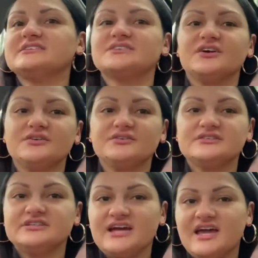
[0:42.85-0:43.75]
So
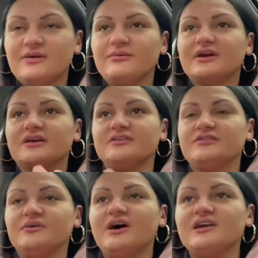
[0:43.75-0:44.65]
today we're going to
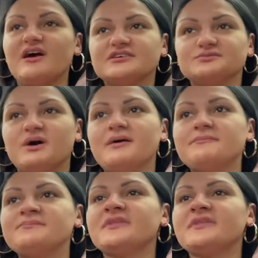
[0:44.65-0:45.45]
do our last one.